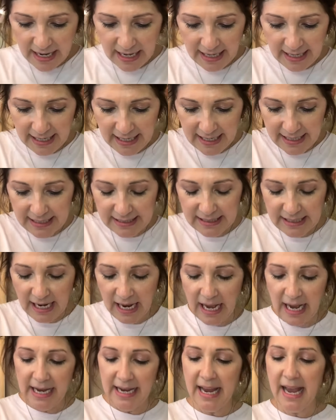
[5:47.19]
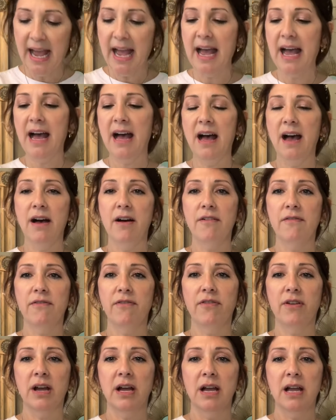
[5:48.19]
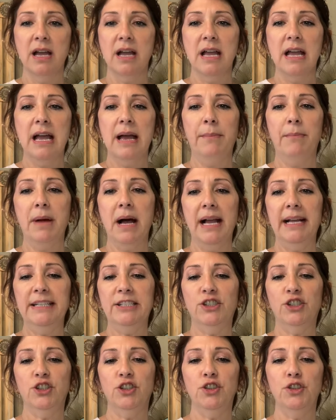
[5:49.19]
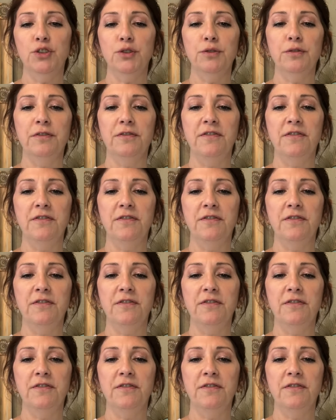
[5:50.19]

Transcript: And I have my Too